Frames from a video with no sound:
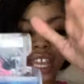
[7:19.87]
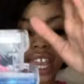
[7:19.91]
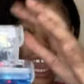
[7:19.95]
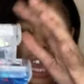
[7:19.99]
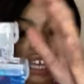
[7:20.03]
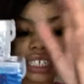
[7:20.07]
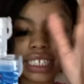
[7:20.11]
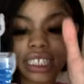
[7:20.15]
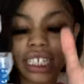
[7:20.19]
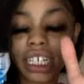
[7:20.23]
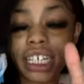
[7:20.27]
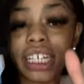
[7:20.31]

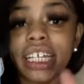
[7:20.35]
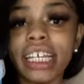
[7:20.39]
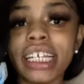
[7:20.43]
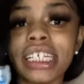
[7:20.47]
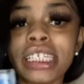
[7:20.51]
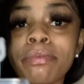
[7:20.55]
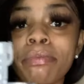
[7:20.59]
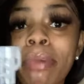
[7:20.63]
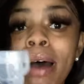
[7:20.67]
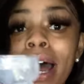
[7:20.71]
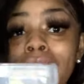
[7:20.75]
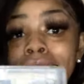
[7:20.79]
y'all see these
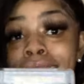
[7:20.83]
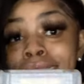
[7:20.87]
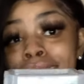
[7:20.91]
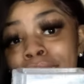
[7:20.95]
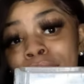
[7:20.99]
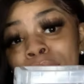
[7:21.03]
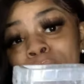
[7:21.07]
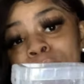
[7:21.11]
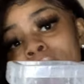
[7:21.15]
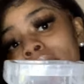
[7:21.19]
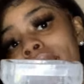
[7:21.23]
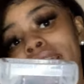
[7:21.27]

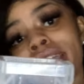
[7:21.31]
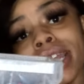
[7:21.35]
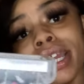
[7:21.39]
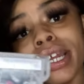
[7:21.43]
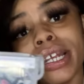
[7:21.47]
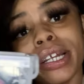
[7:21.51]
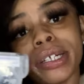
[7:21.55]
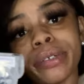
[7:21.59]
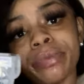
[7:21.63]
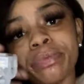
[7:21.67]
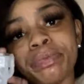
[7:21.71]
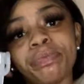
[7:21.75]
boxes right
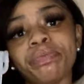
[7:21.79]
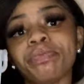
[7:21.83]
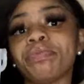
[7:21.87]
here?